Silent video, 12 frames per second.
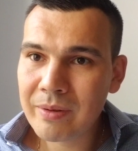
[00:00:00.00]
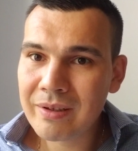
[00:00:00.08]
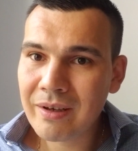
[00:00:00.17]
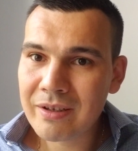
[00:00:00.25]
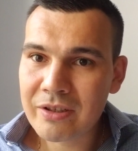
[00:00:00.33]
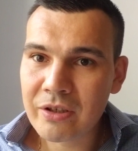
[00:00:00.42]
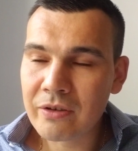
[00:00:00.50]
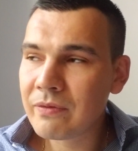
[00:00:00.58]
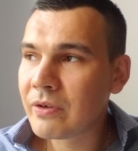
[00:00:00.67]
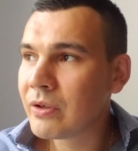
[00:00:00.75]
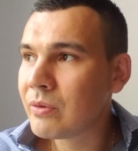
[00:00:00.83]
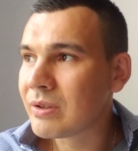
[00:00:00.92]
not as good
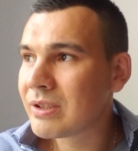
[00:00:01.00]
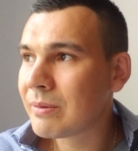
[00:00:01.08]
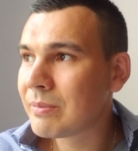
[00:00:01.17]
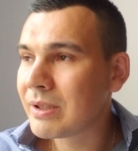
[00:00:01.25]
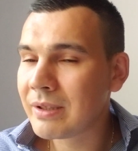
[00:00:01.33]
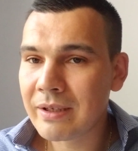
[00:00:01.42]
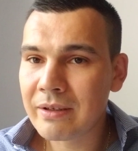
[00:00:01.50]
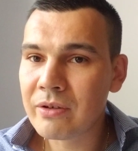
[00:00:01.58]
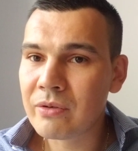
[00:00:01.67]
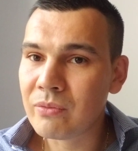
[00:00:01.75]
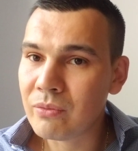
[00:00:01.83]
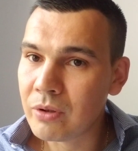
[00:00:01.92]
for you as something that
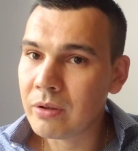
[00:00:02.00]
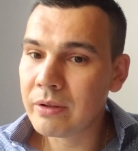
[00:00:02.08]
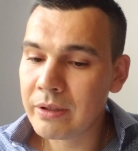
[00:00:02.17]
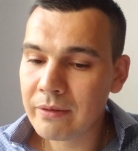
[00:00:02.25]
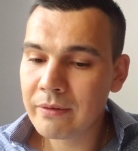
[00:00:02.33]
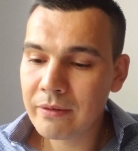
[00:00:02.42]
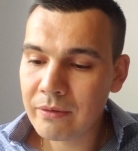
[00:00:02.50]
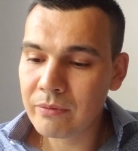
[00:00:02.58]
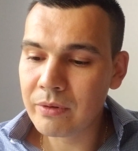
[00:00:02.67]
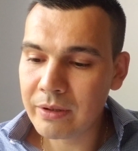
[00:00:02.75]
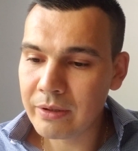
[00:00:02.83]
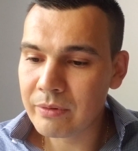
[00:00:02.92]
you're really,
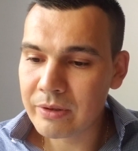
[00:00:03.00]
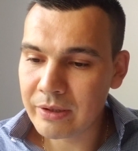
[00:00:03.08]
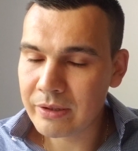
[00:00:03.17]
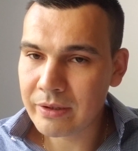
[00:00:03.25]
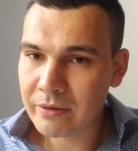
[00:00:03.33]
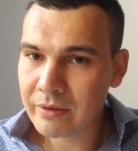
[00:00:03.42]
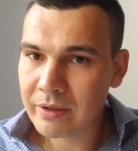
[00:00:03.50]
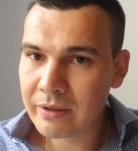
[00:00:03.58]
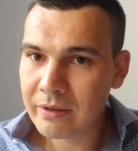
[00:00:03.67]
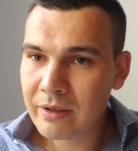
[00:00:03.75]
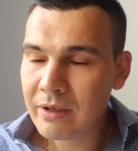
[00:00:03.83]
really resisting, okay?